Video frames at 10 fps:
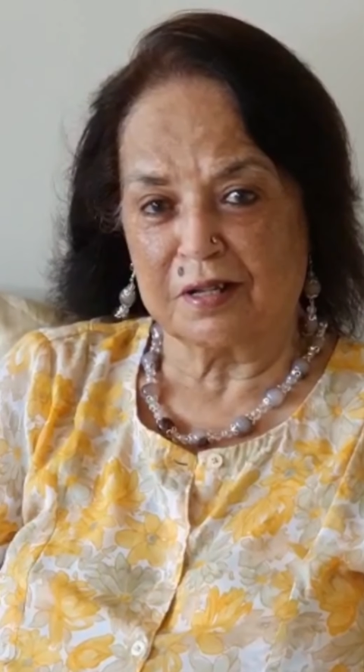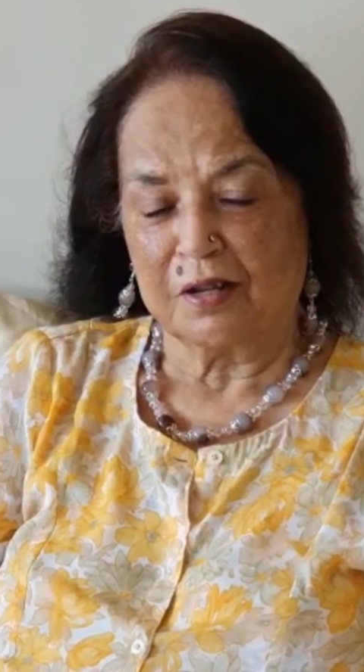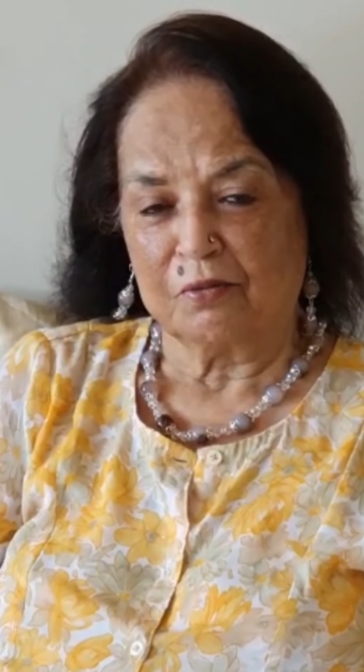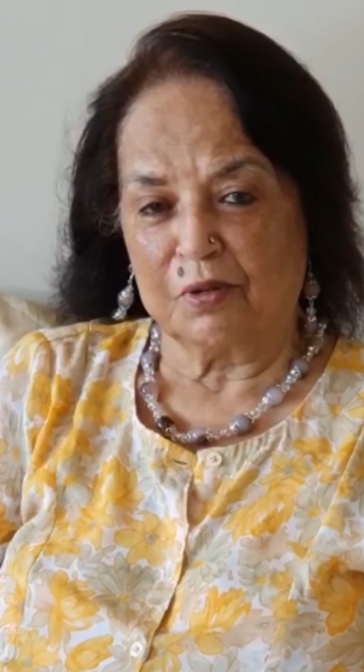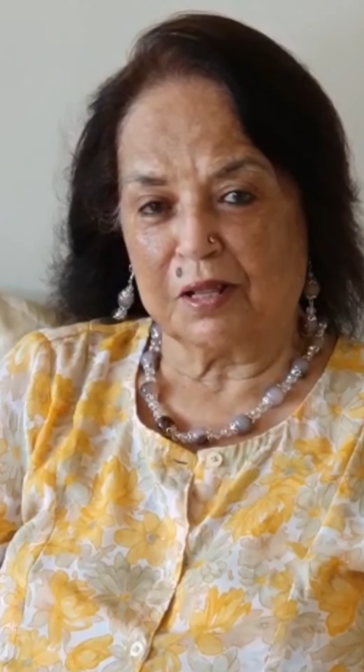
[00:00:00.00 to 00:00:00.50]

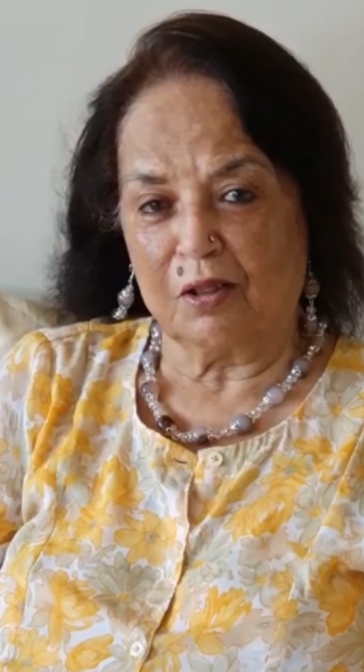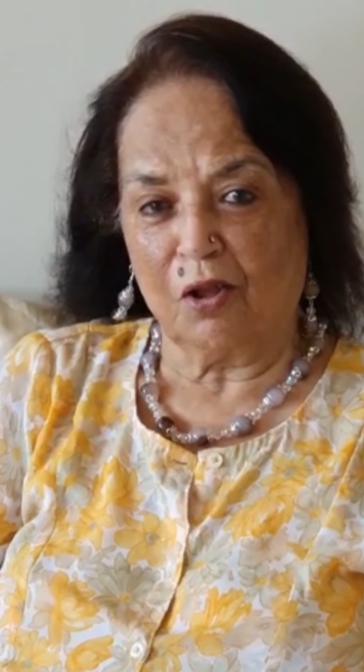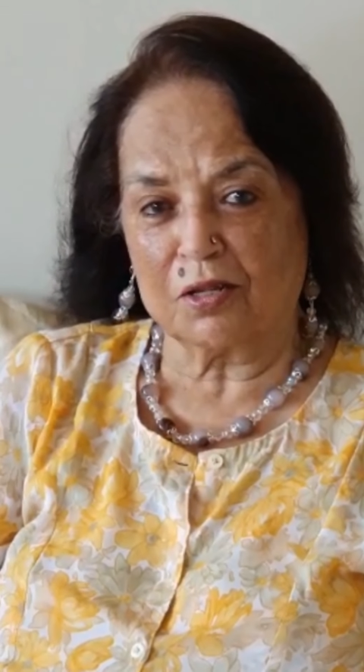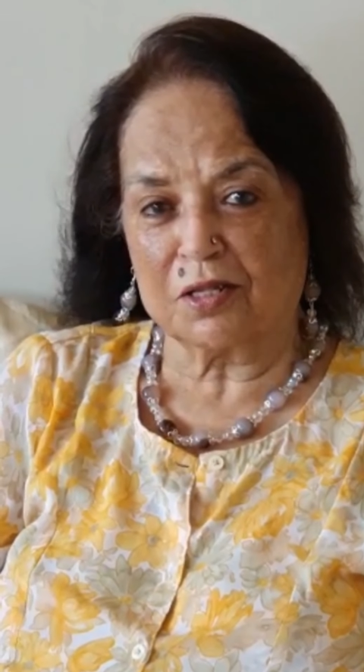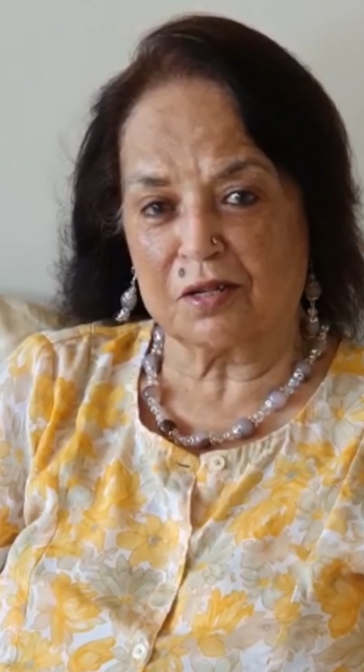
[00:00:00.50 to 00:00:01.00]
with
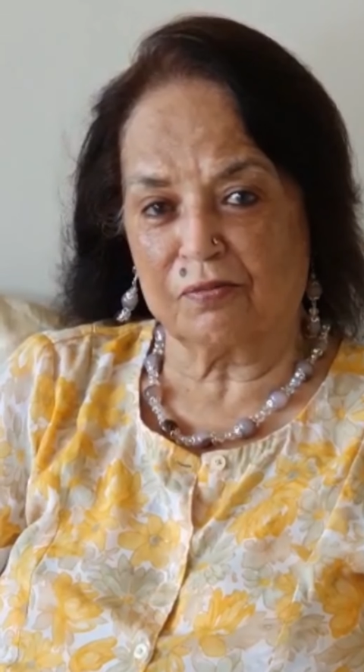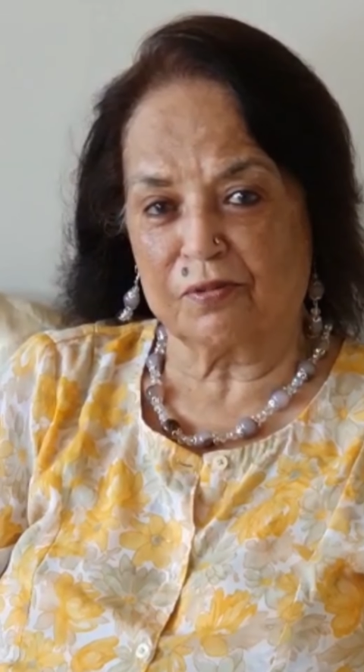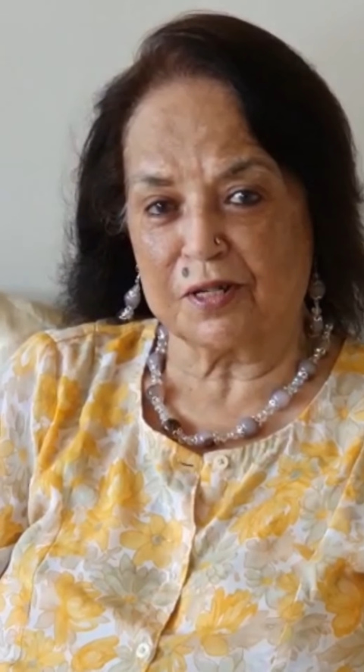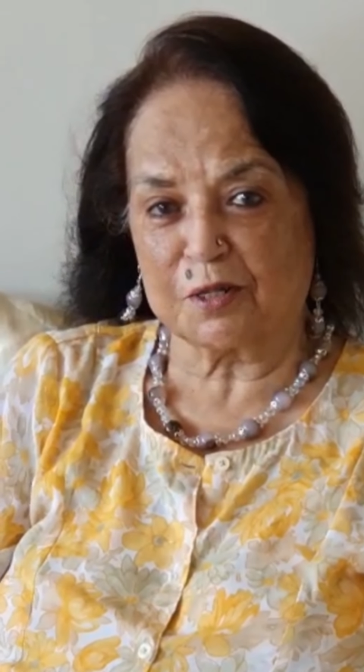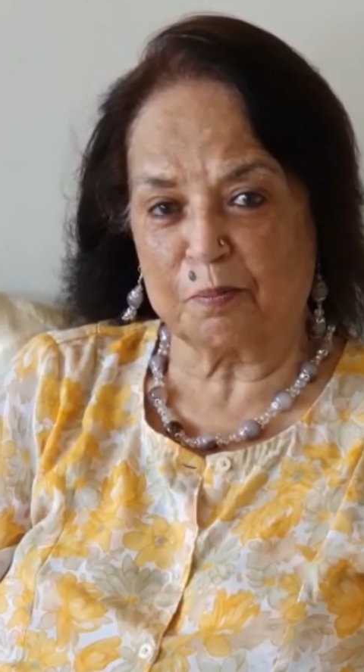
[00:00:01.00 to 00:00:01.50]
lots of
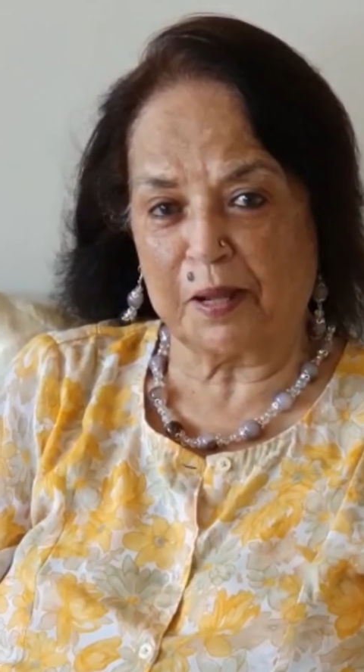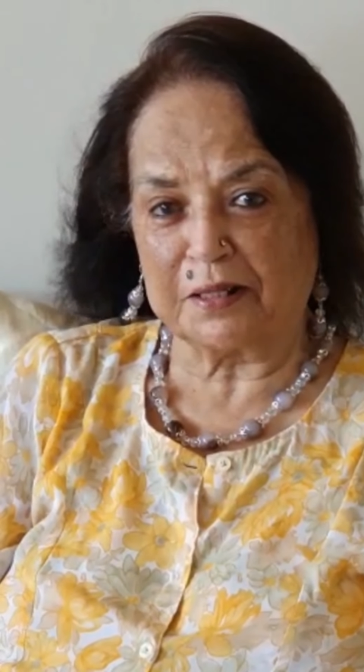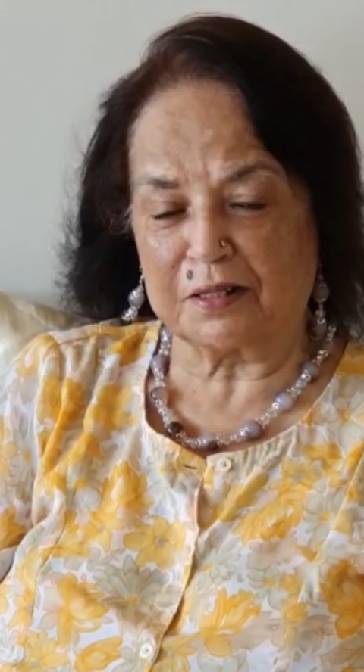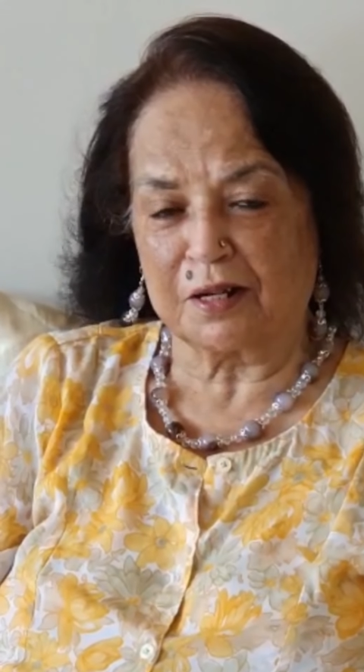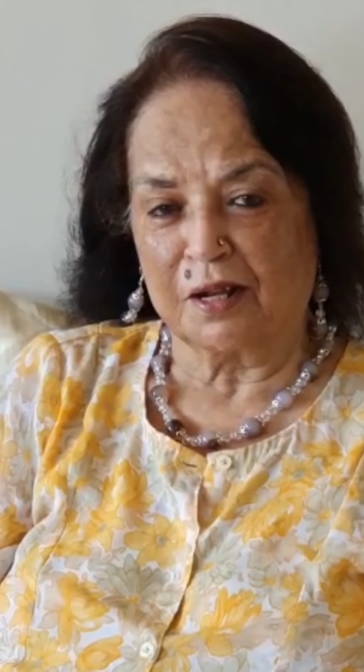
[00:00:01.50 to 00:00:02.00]
respect
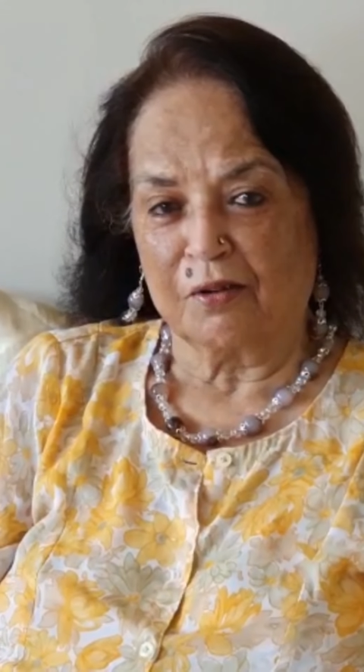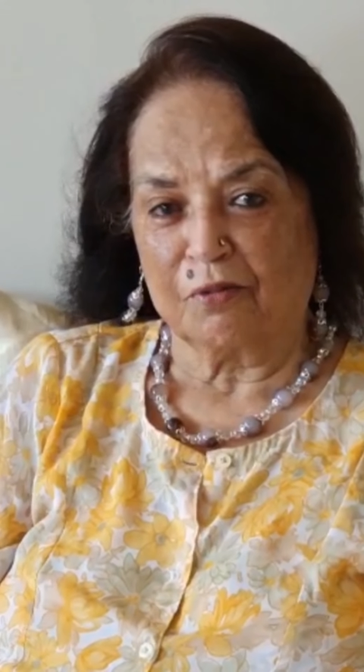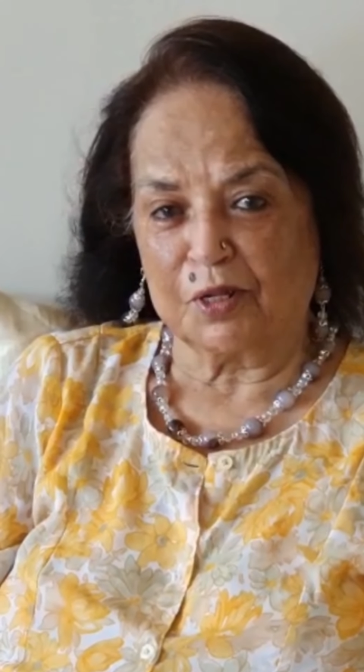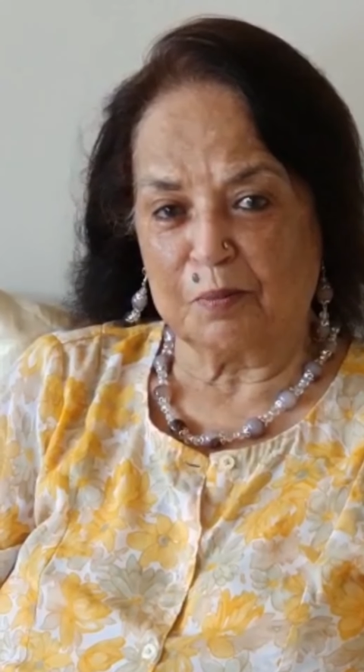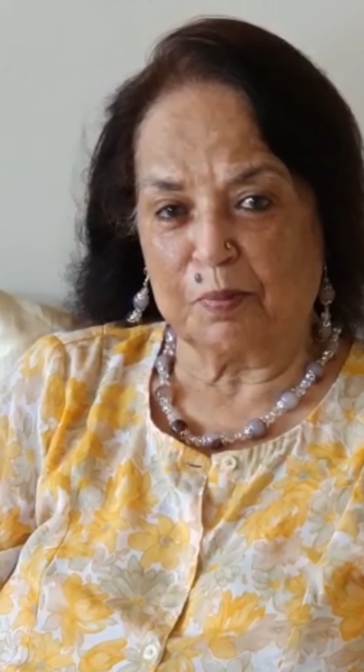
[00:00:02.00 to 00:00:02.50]
for
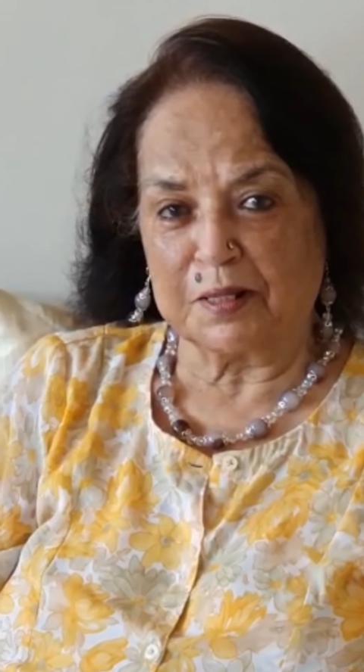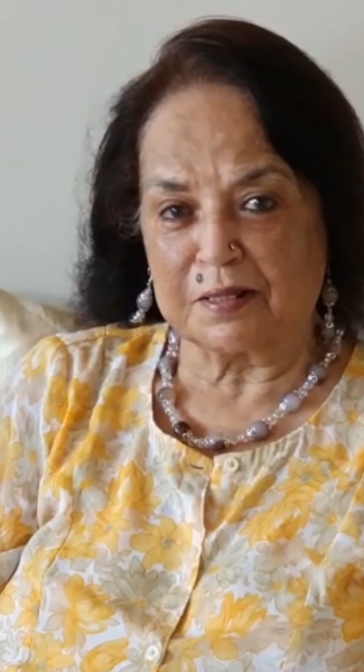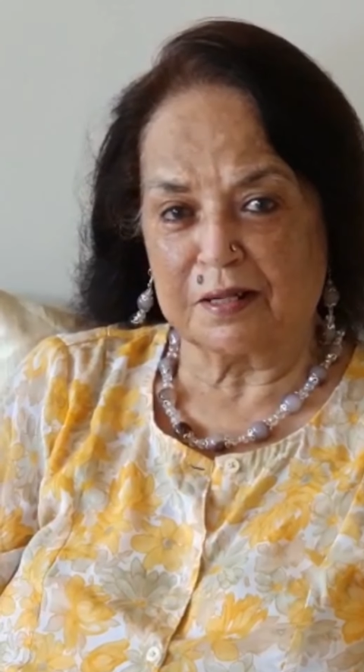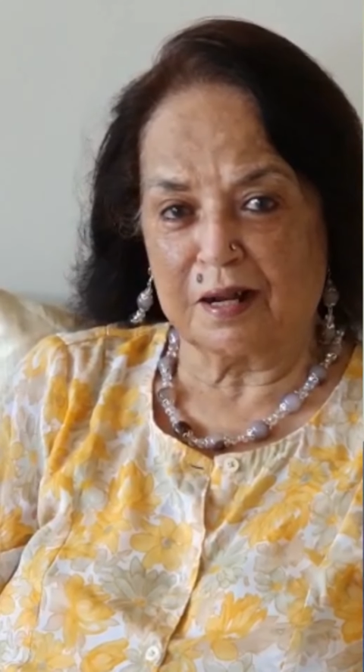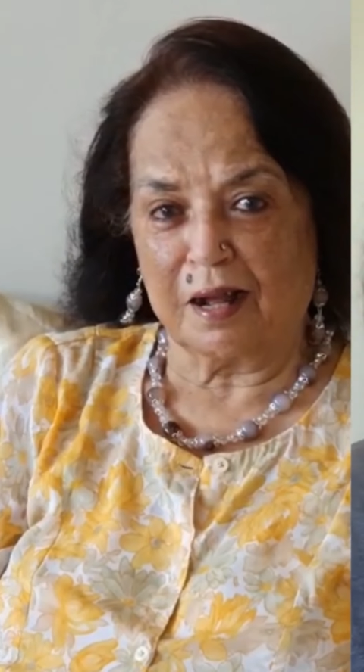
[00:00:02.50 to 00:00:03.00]
the person I